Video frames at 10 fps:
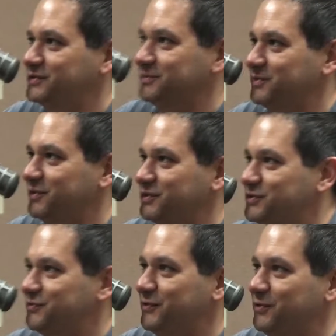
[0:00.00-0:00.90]
some
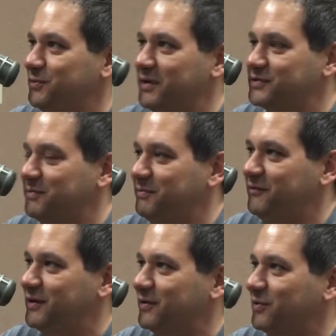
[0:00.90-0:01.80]
delicious food. We have some
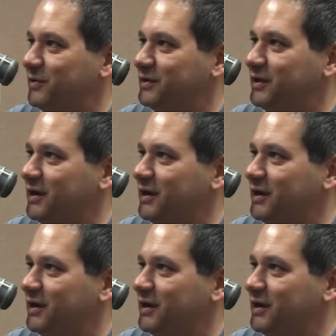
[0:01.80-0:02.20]
beef tenderloin